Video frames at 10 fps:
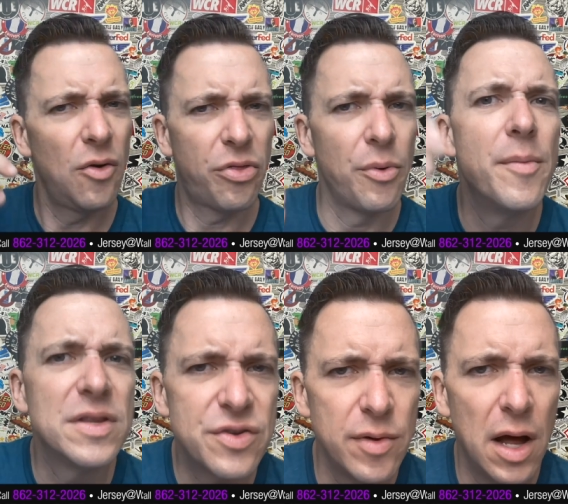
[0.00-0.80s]
or three
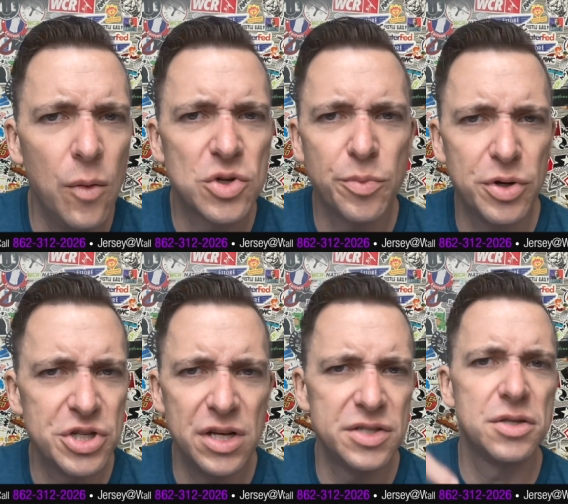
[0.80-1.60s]
months from now, which will
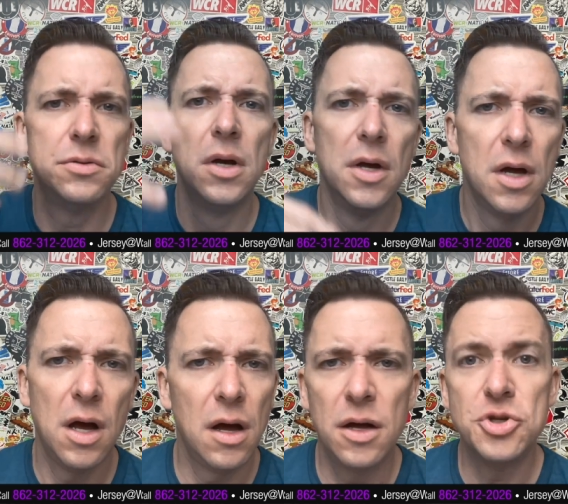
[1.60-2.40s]
put you into
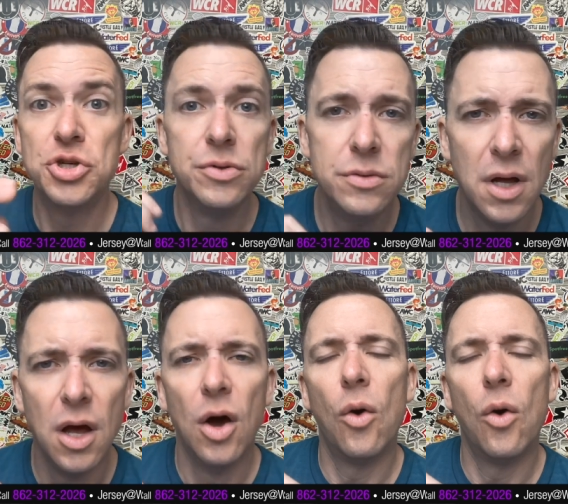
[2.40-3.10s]
uh, June?